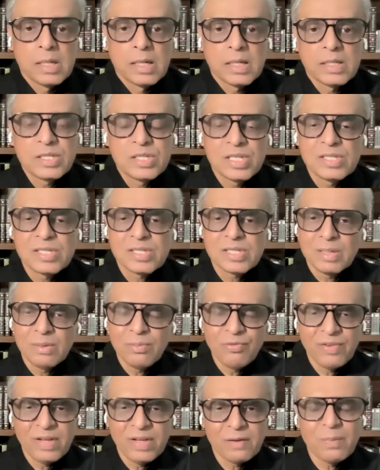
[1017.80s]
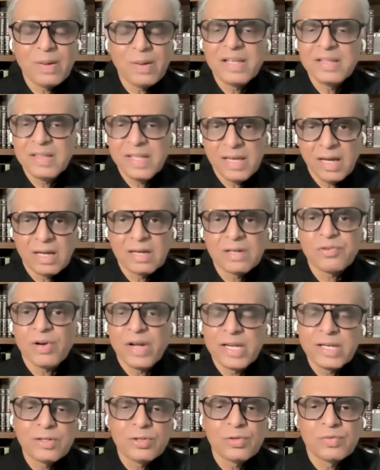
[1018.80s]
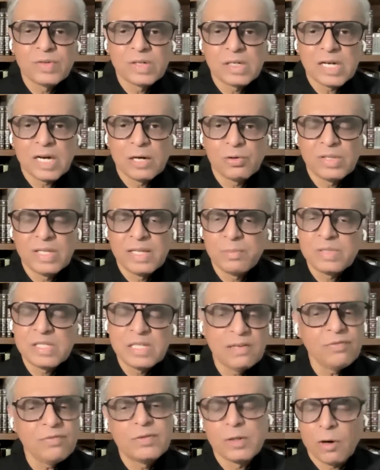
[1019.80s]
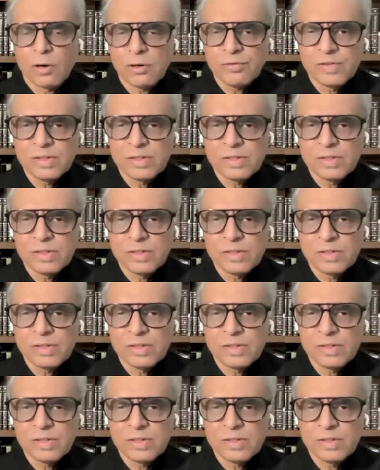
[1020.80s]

system whereby they are trying to work out themselves, not